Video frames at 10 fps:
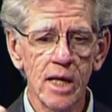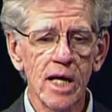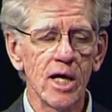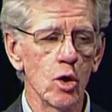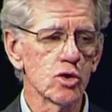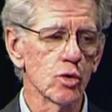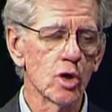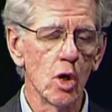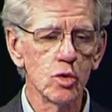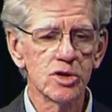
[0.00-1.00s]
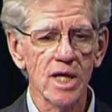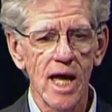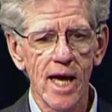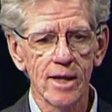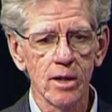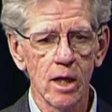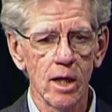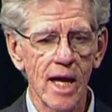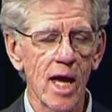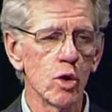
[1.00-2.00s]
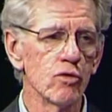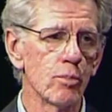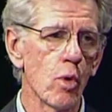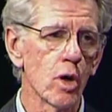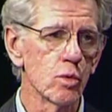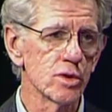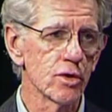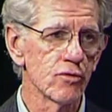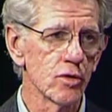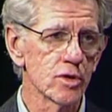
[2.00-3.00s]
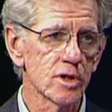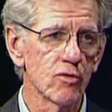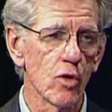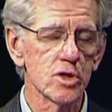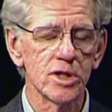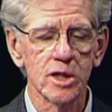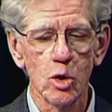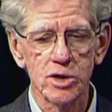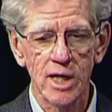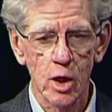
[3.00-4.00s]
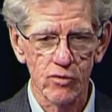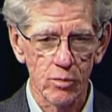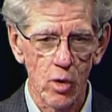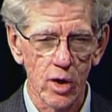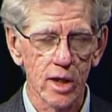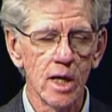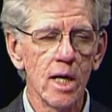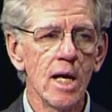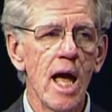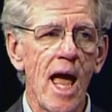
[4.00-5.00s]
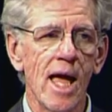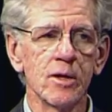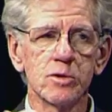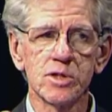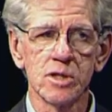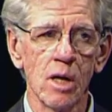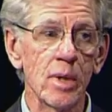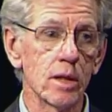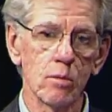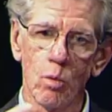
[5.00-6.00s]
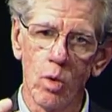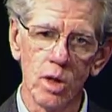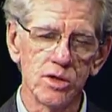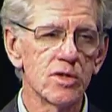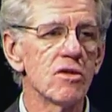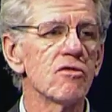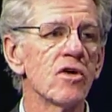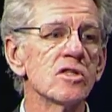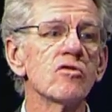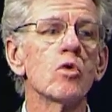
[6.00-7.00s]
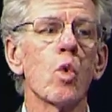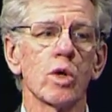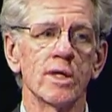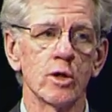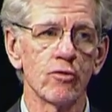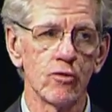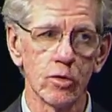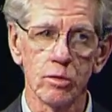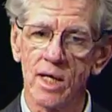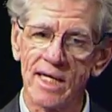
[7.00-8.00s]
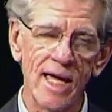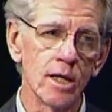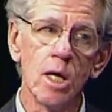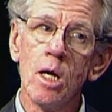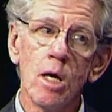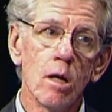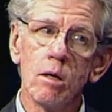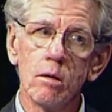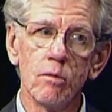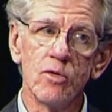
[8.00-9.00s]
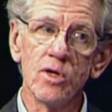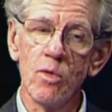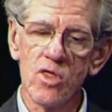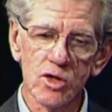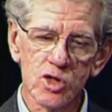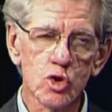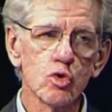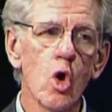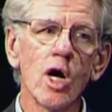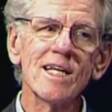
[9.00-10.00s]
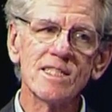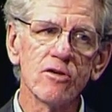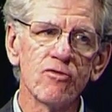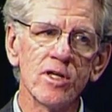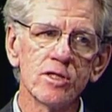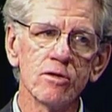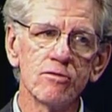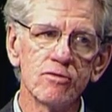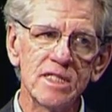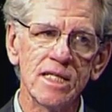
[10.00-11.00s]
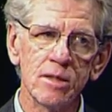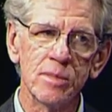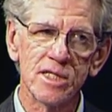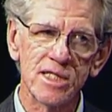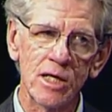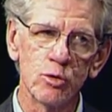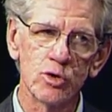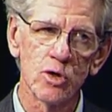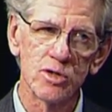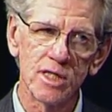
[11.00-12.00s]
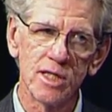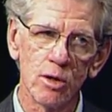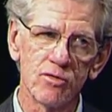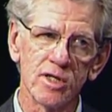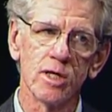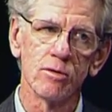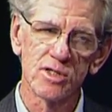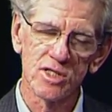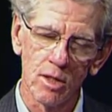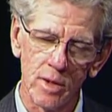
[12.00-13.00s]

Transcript: He also coached at Hanover Park, was their first varsity coach at Hanover Park, and Summit was the defensive coordinator for, again, the strongest defensive team in the state of New Jersey year after year, Summit.